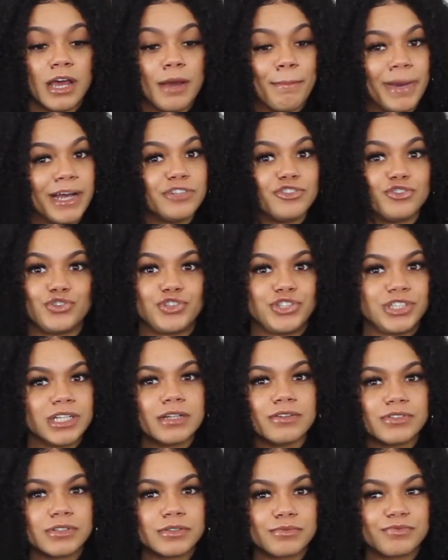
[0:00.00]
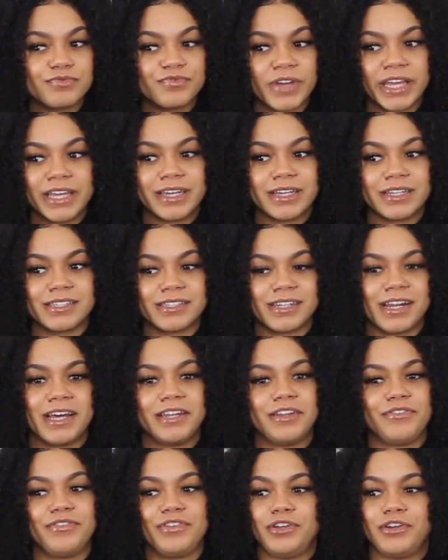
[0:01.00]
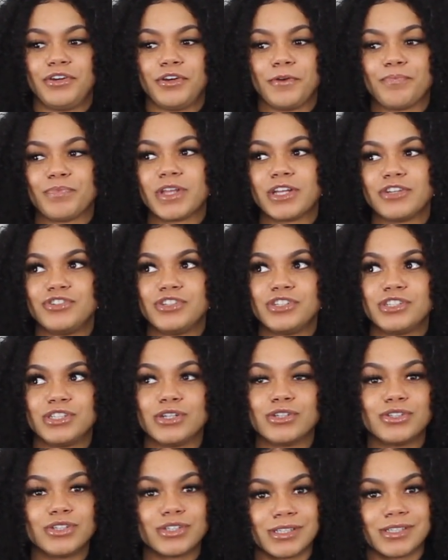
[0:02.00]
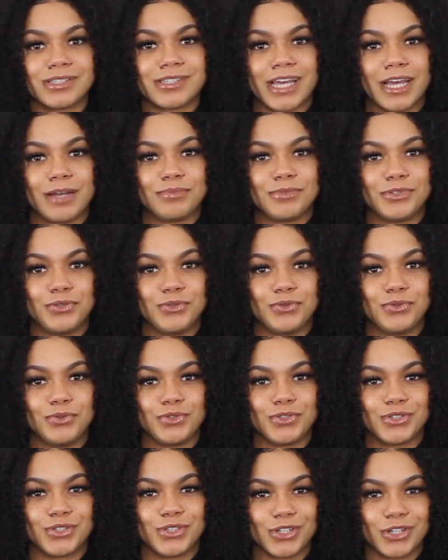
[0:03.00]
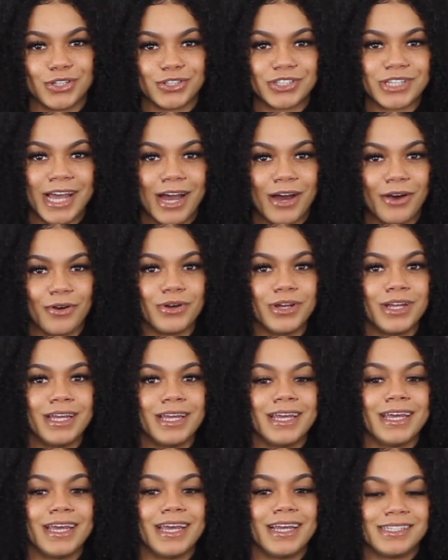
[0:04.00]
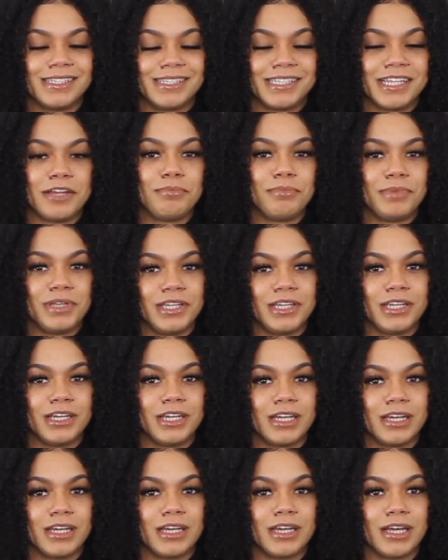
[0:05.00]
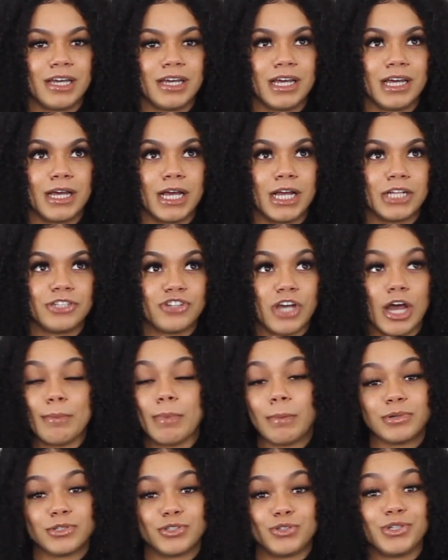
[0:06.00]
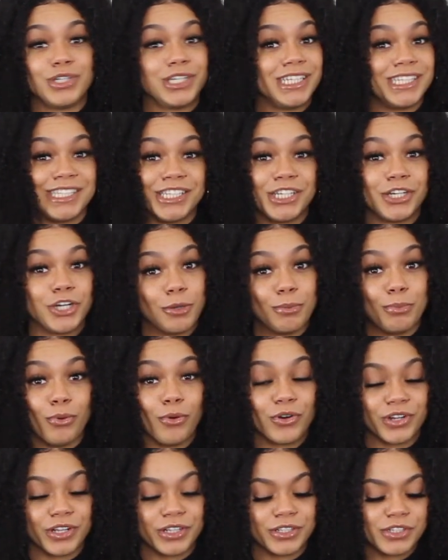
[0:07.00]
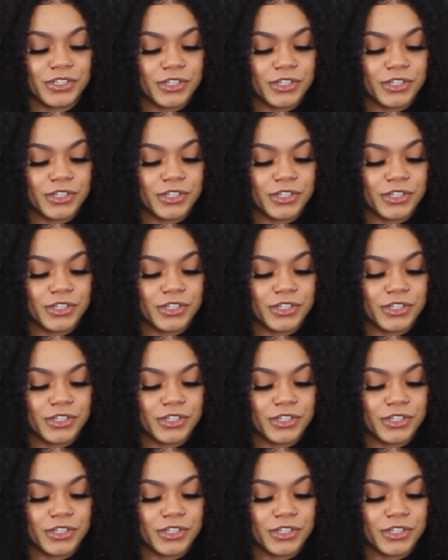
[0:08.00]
Mind you, she lives in Vegas and I live here, and she still took the time to search out and send me job opportunities here in Portland.